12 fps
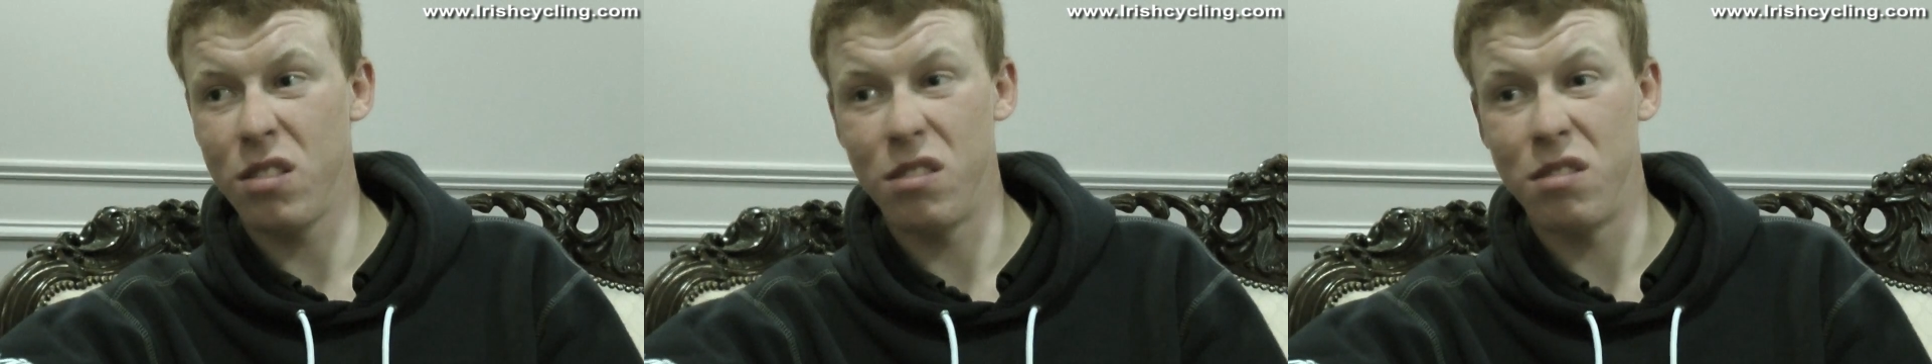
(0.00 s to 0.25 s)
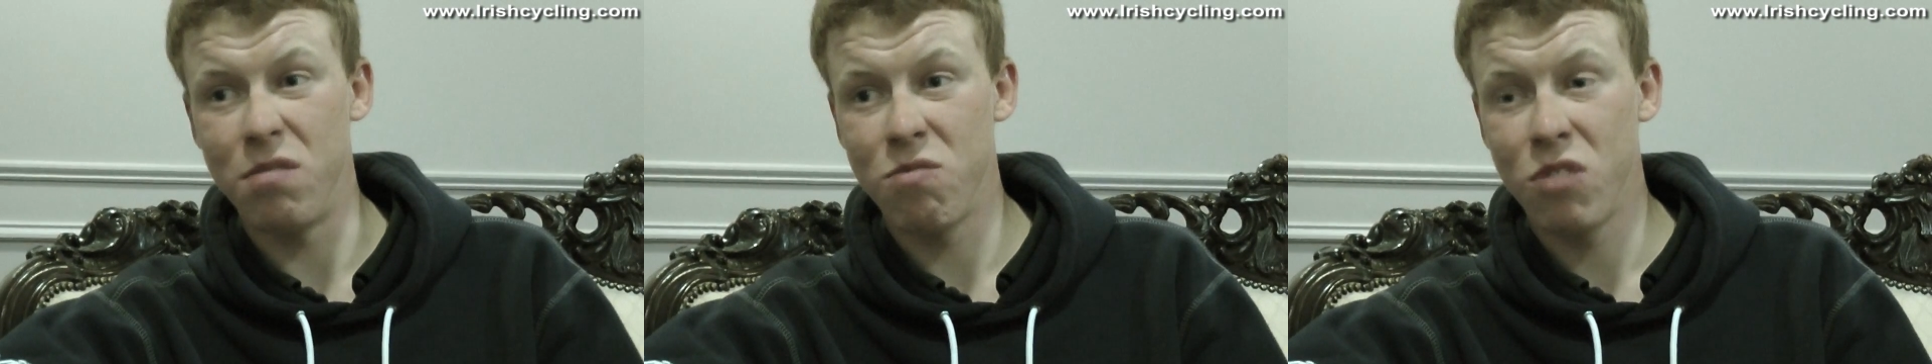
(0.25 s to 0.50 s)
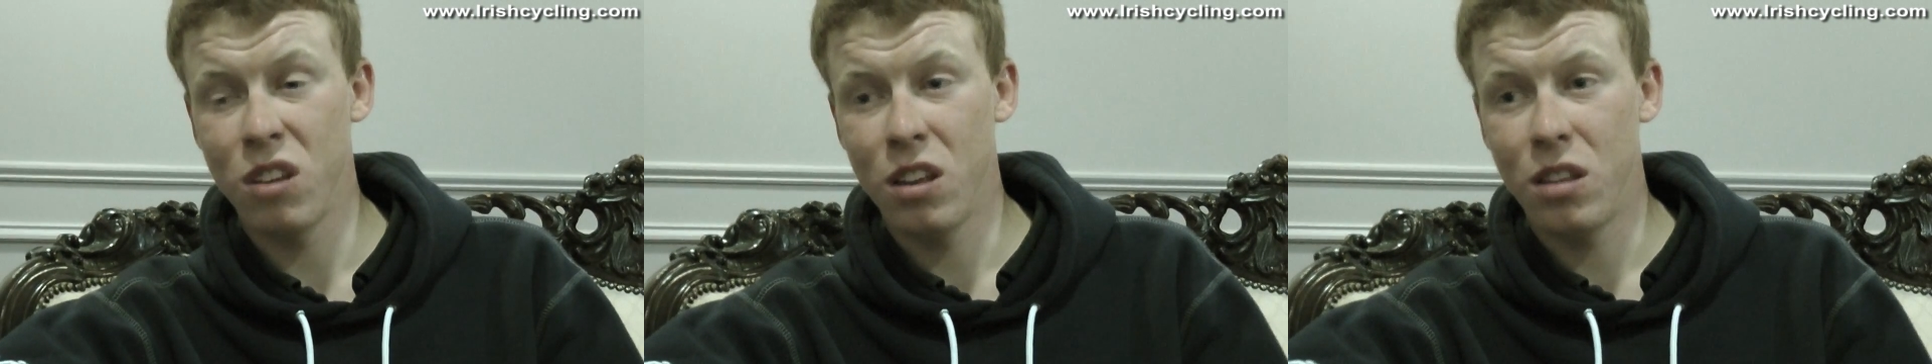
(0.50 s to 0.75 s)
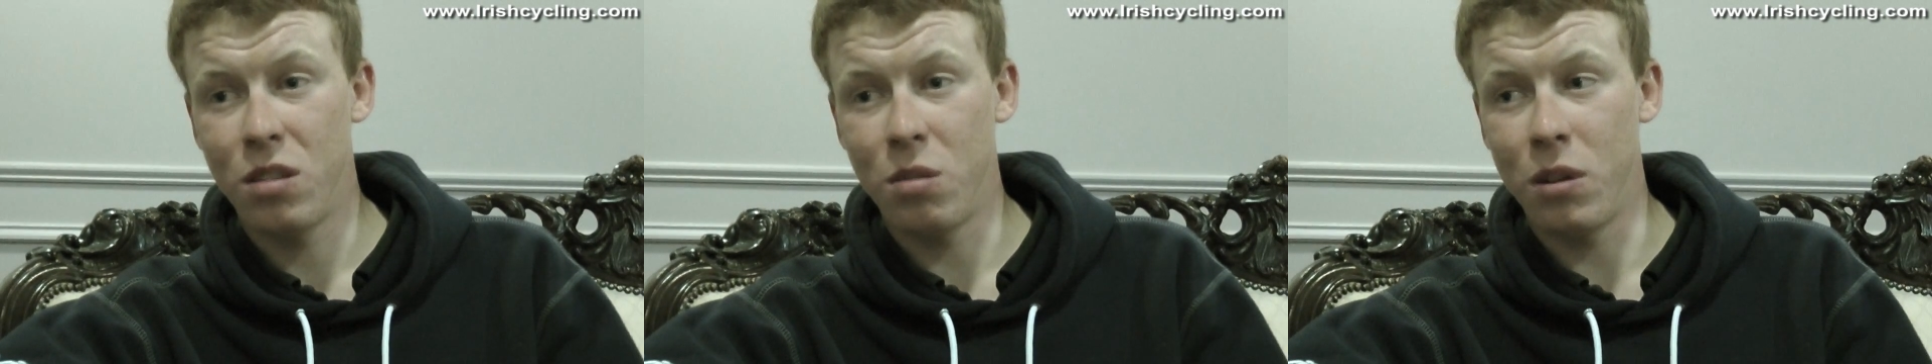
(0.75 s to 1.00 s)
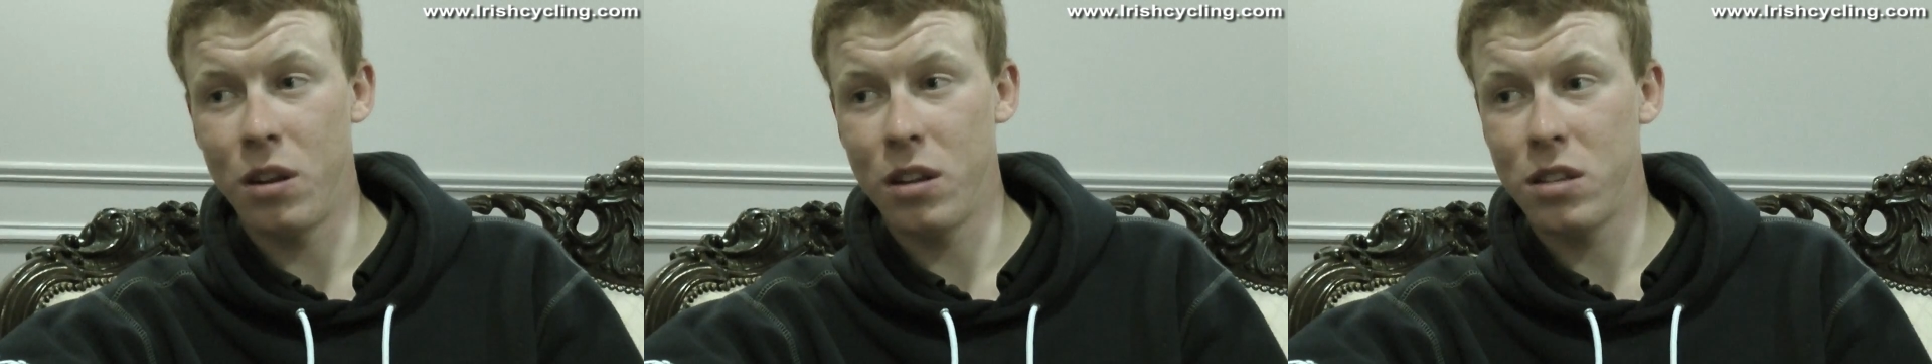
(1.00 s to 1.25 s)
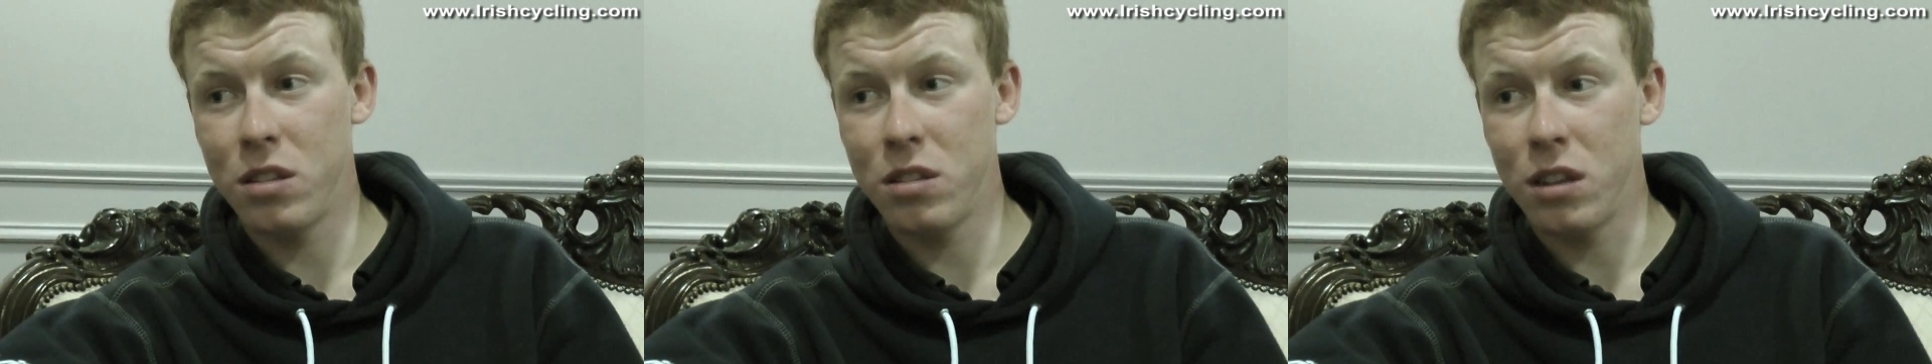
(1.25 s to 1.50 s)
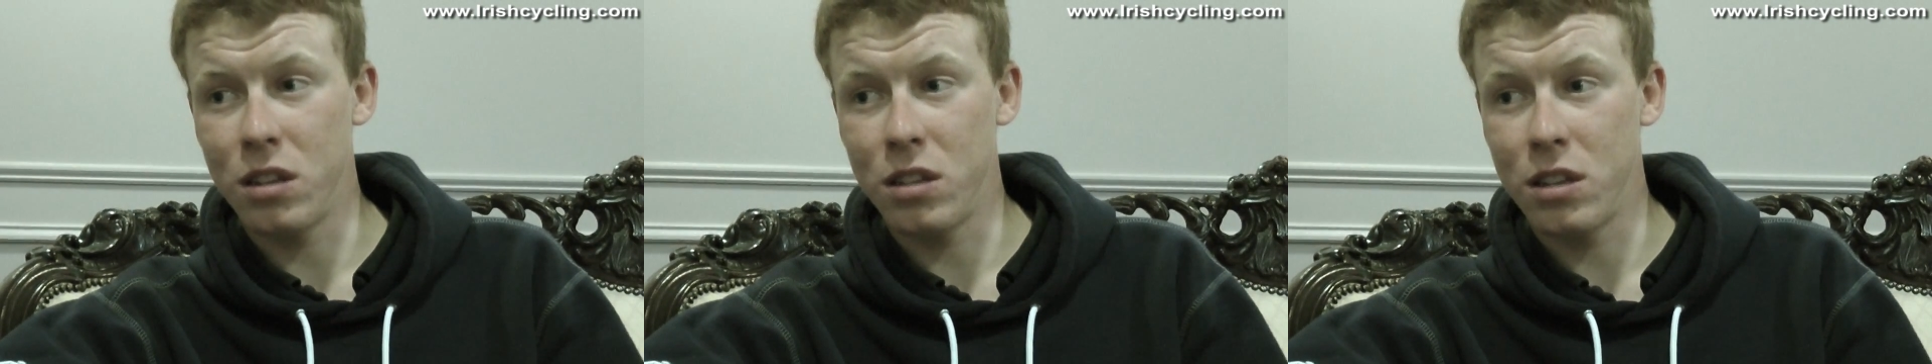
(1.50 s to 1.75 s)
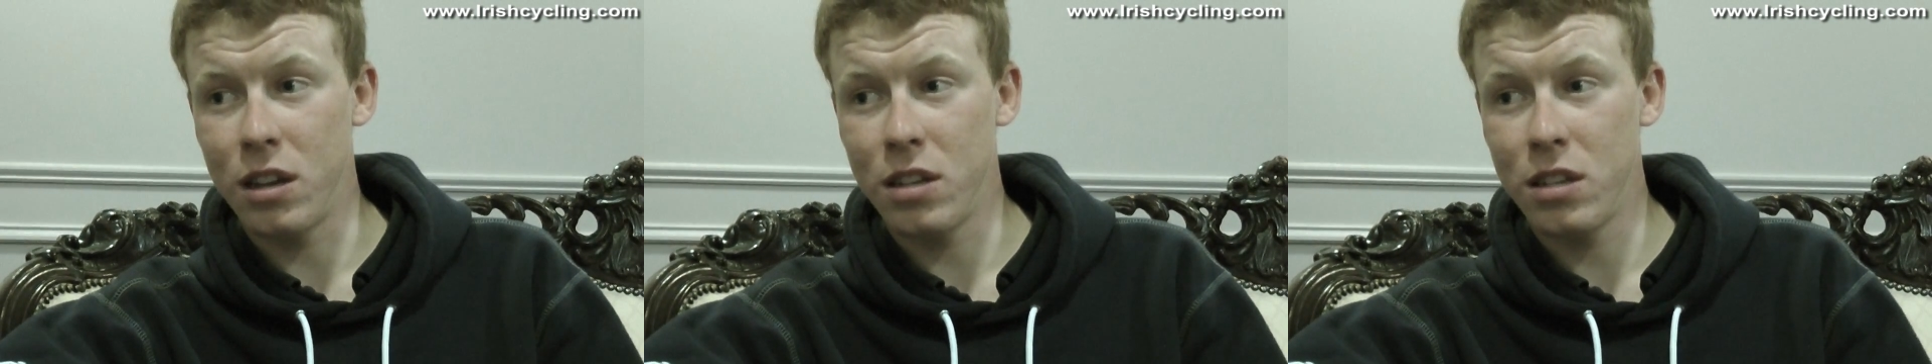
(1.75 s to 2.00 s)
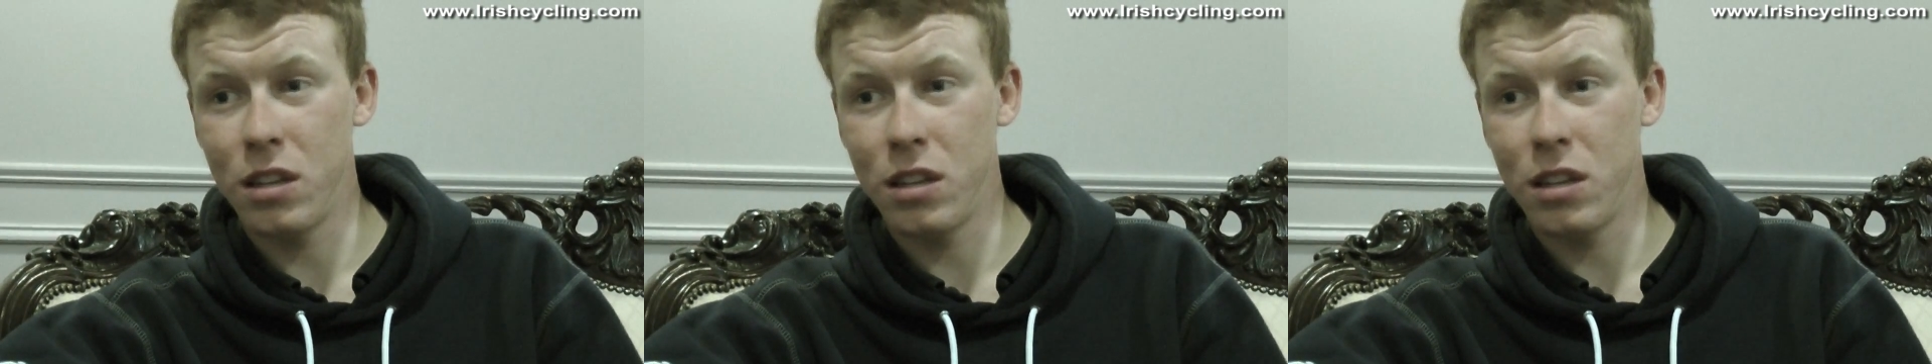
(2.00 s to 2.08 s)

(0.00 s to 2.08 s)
And to win, it's it's nice,